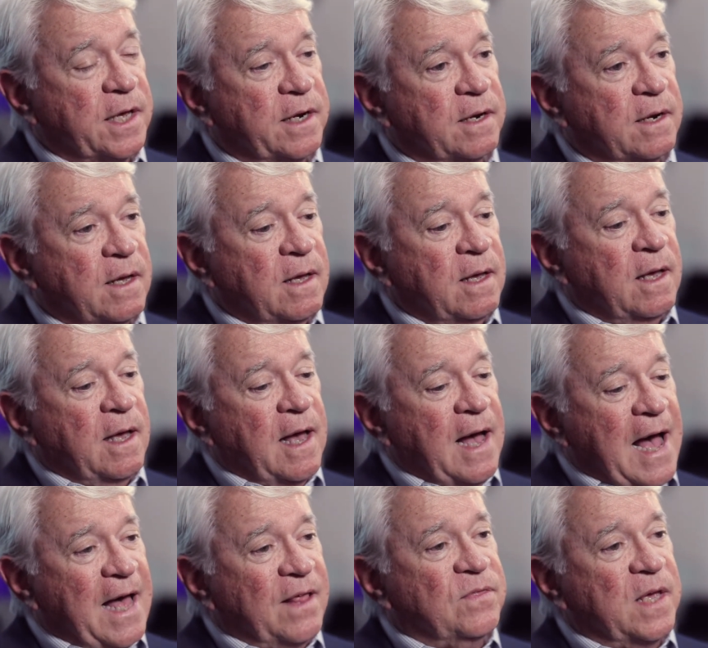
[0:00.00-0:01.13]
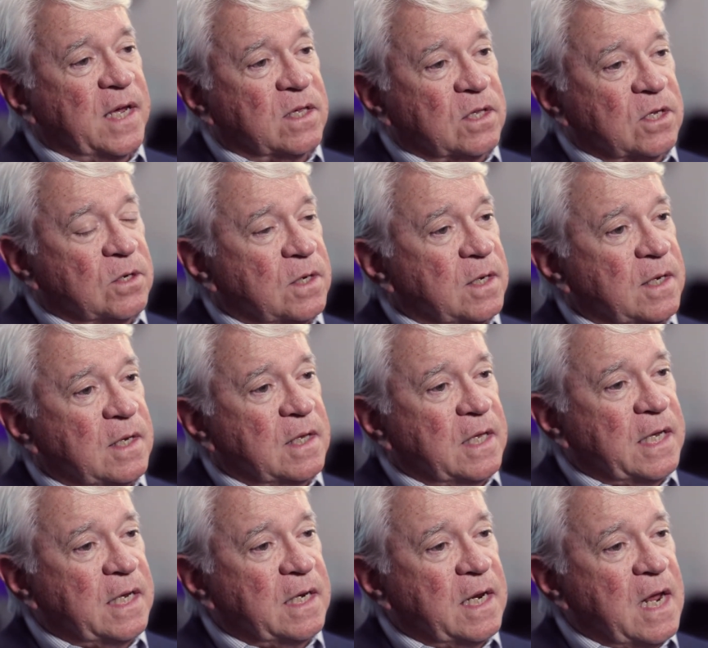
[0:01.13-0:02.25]
And I think that
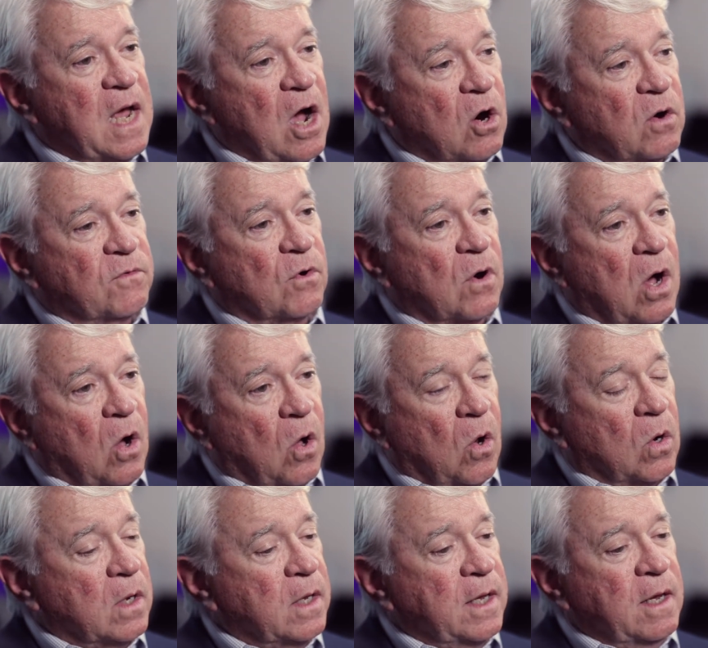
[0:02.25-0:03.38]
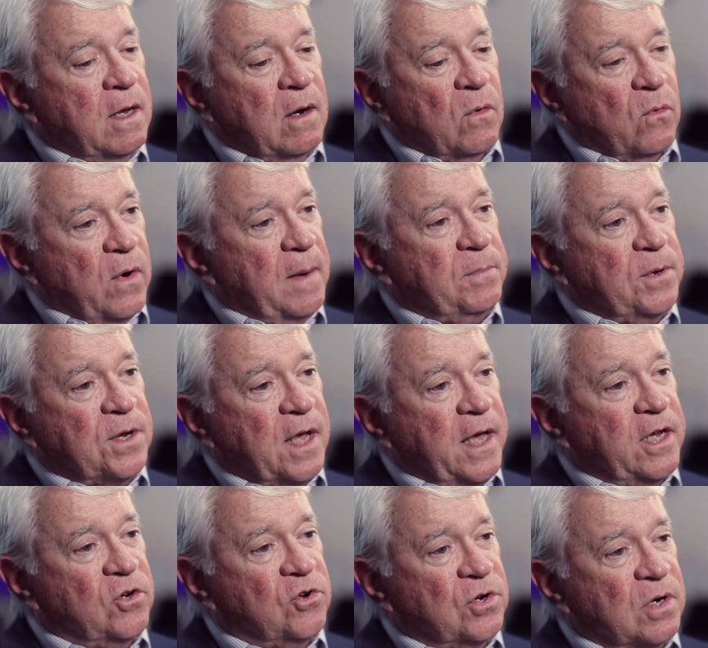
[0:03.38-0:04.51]
the overall
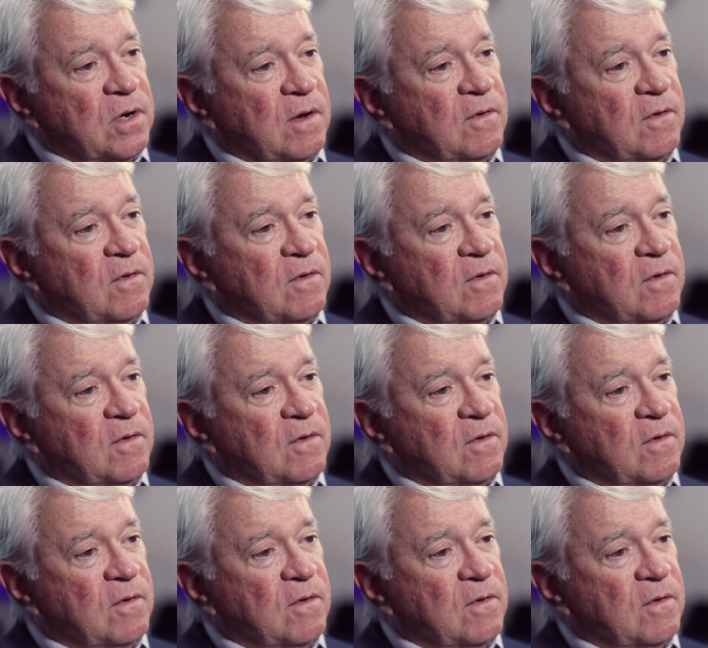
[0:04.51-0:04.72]
reputation